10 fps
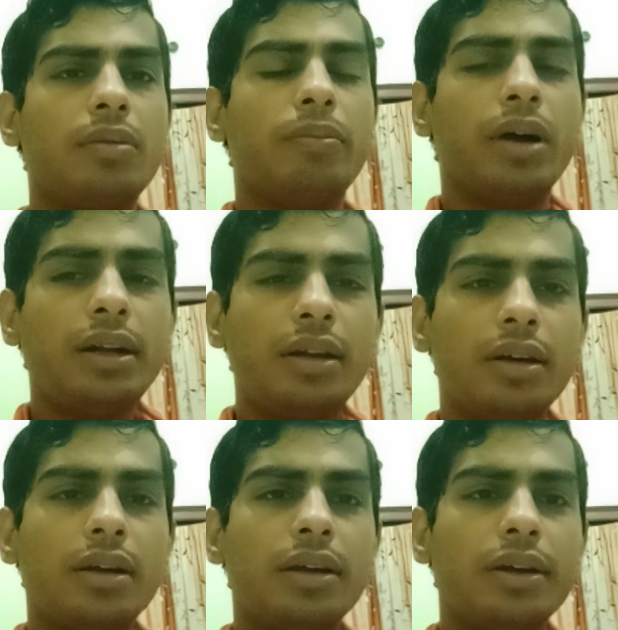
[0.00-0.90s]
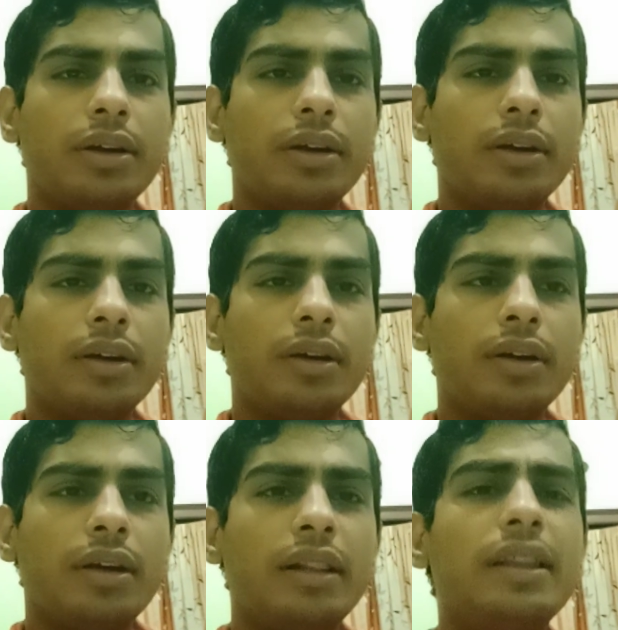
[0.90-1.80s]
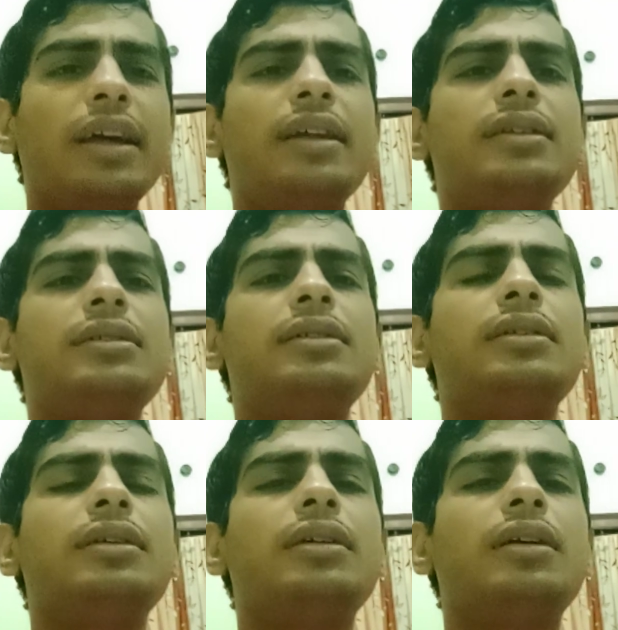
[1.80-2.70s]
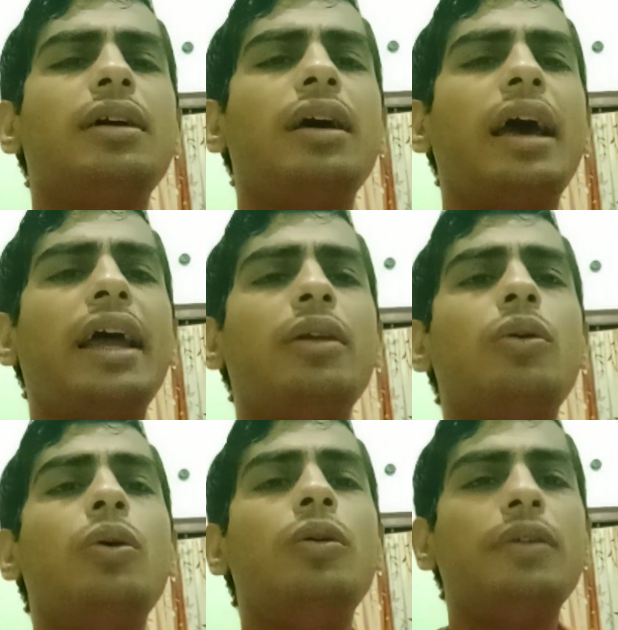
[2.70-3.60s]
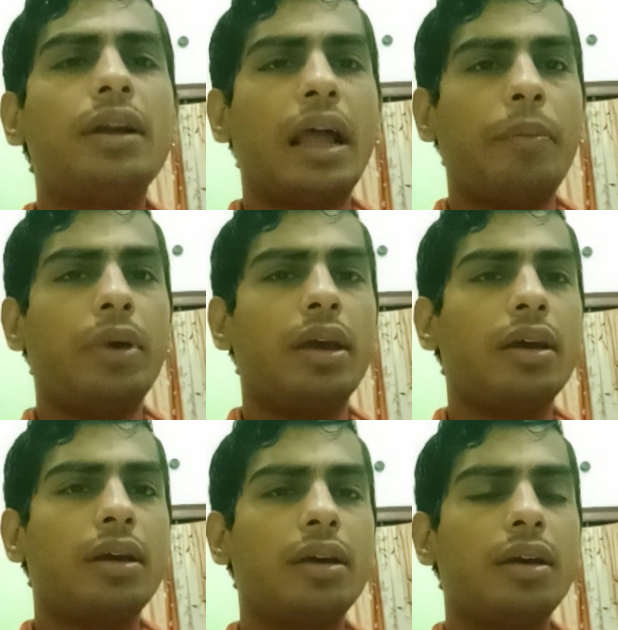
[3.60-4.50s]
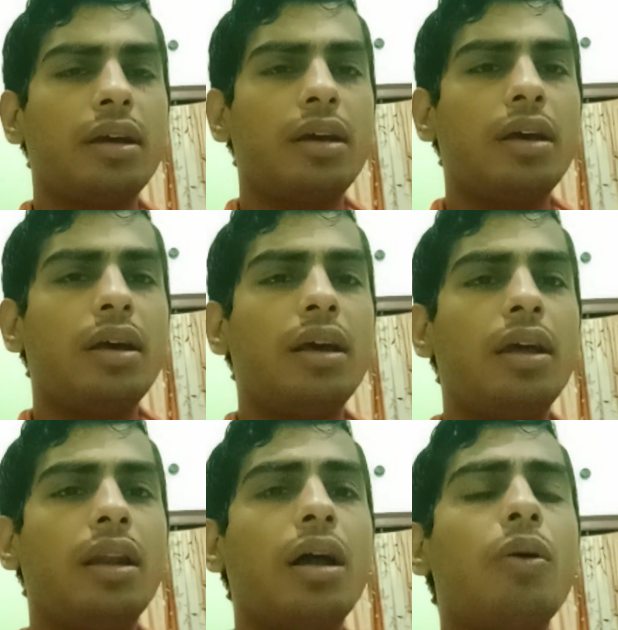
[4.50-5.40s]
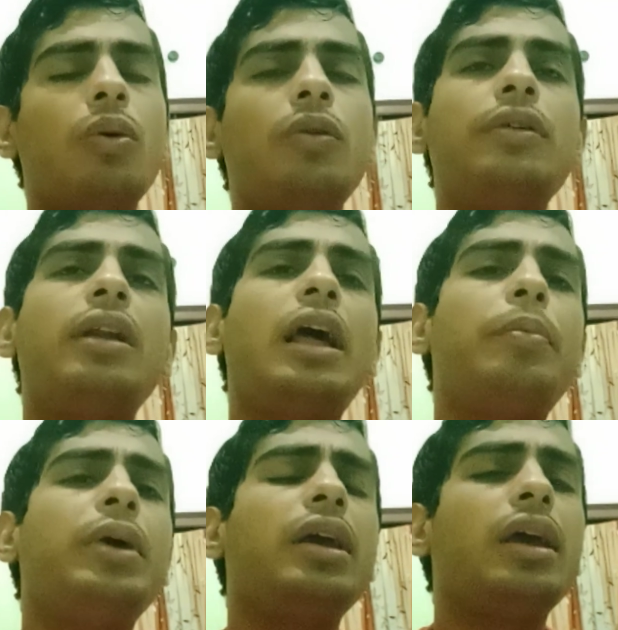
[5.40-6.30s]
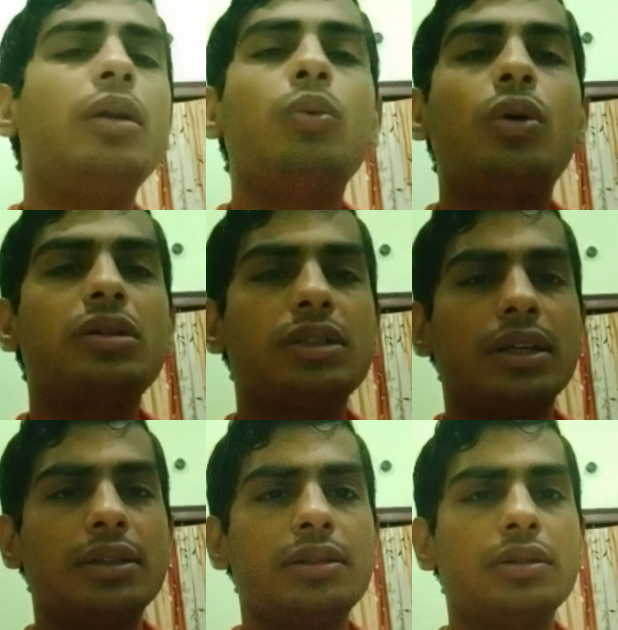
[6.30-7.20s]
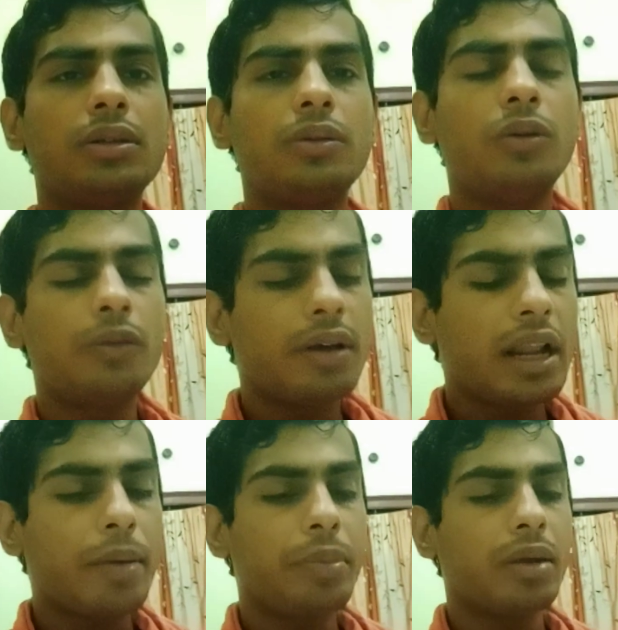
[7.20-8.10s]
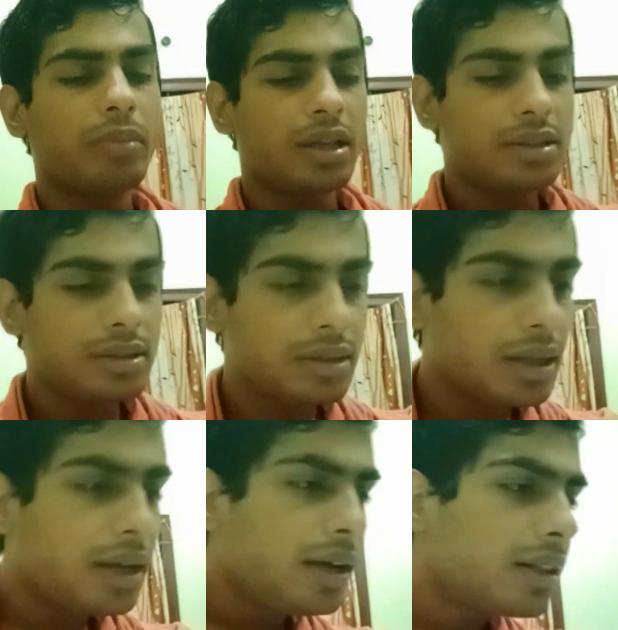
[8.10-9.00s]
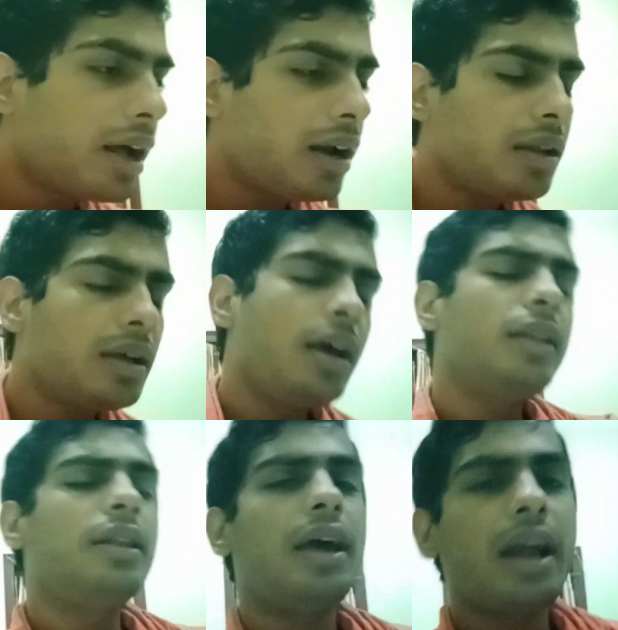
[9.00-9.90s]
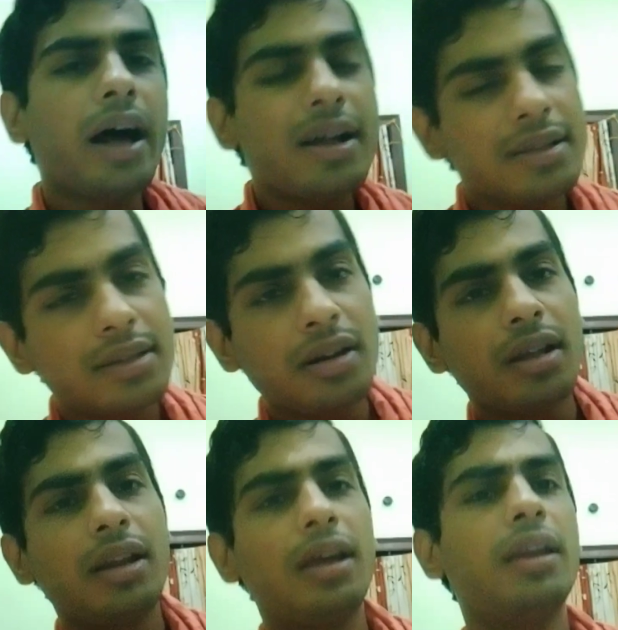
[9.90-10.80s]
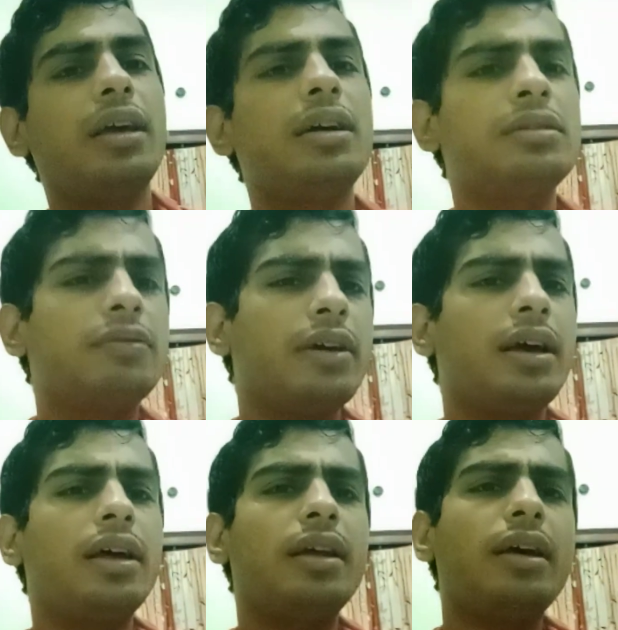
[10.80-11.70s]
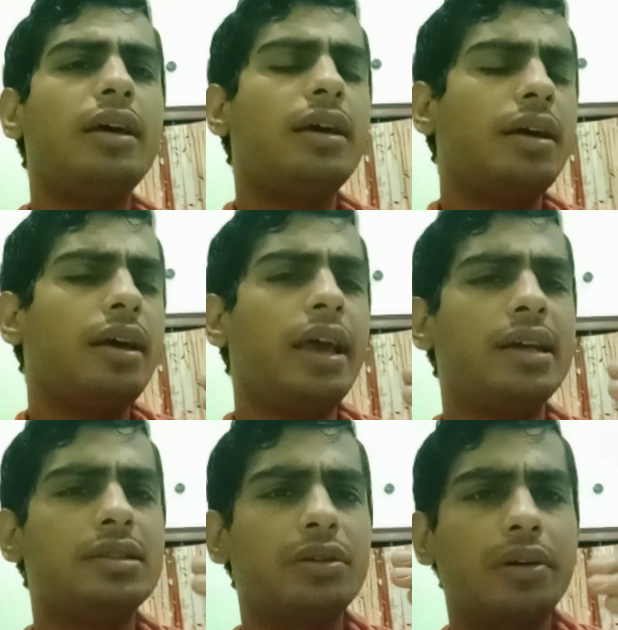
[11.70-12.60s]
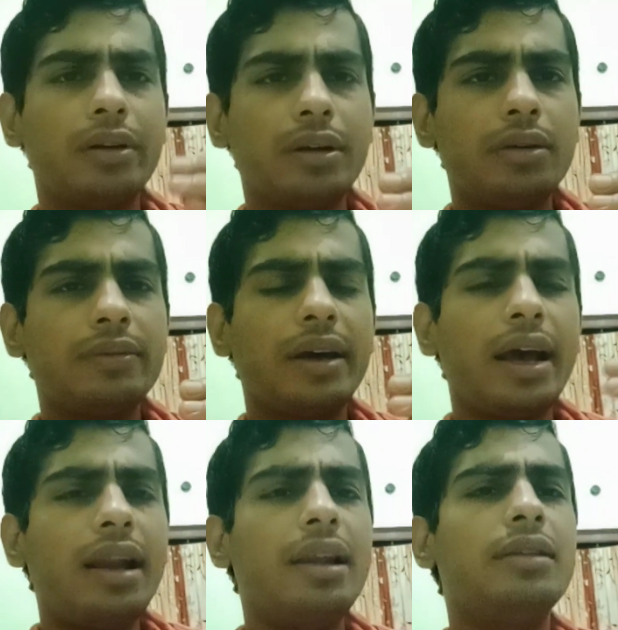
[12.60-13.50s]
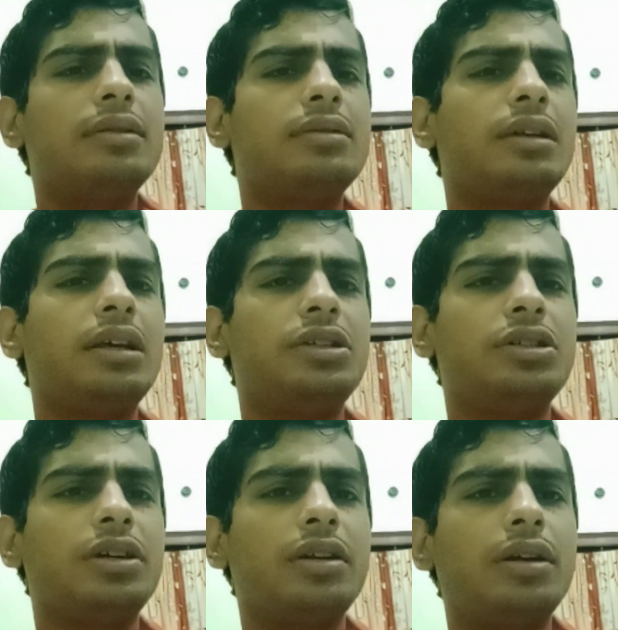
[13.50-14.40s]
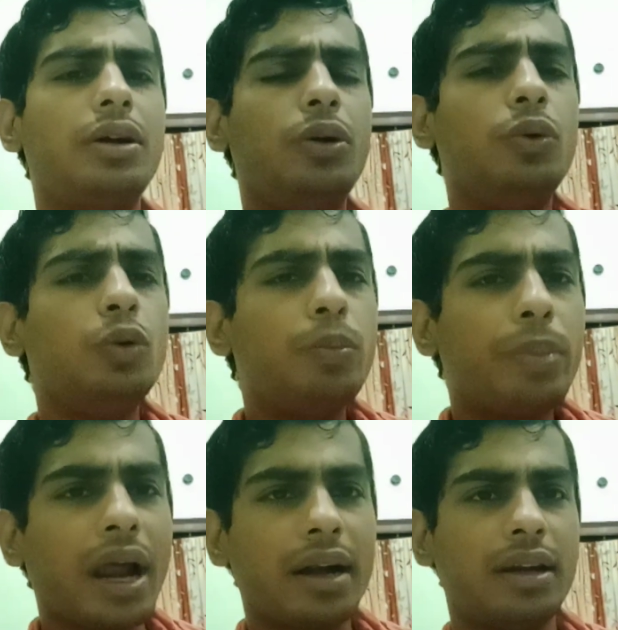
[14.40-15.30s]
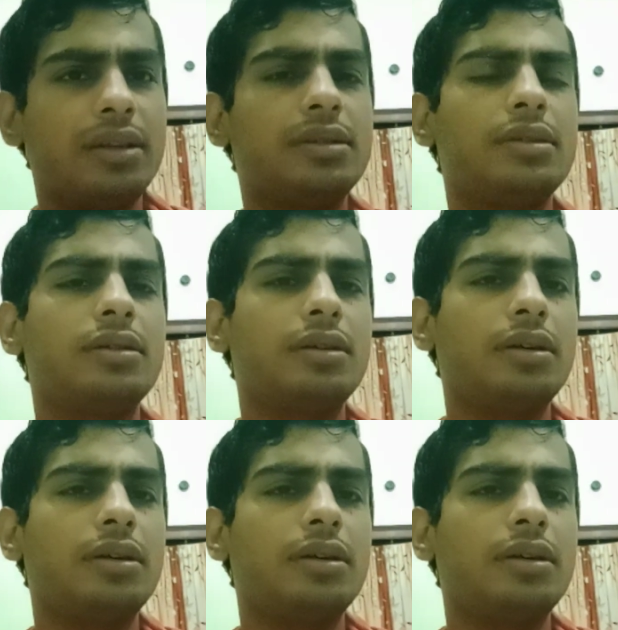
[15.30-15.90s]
but there is an overlapping. Now, overlapping in what sense? Overlapping means that there are certain areas where executive and legislature do practice